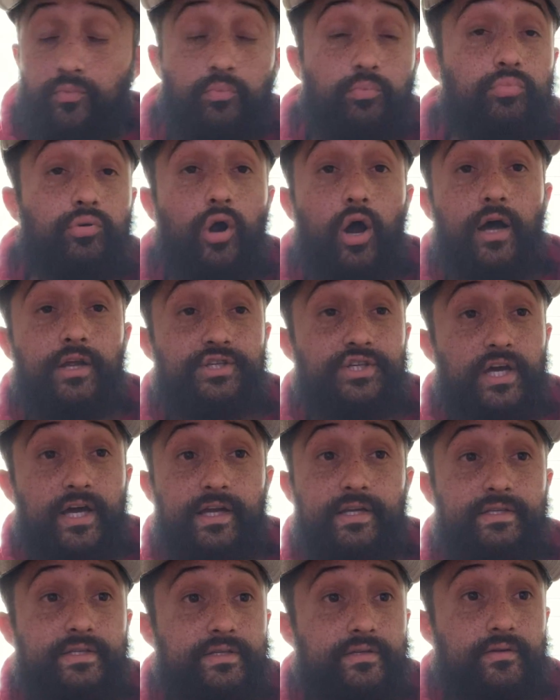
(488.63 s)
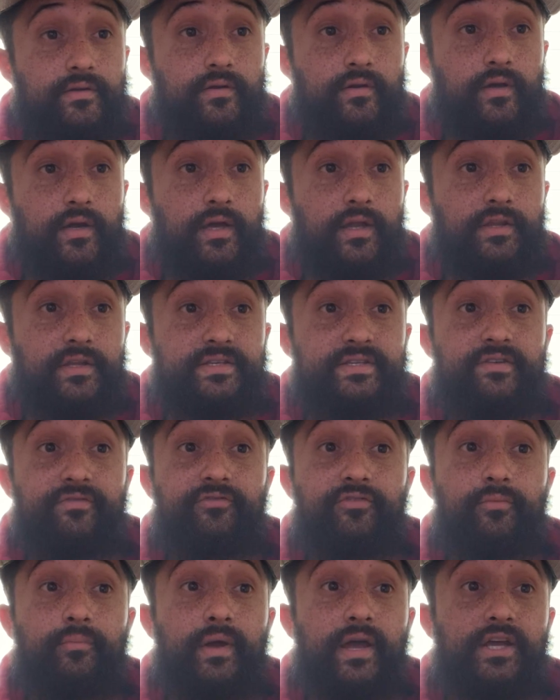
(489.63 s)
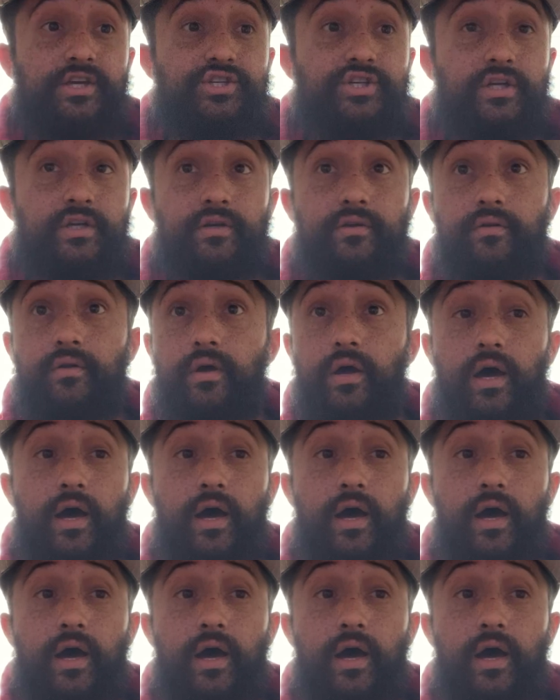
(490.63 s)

project and this information.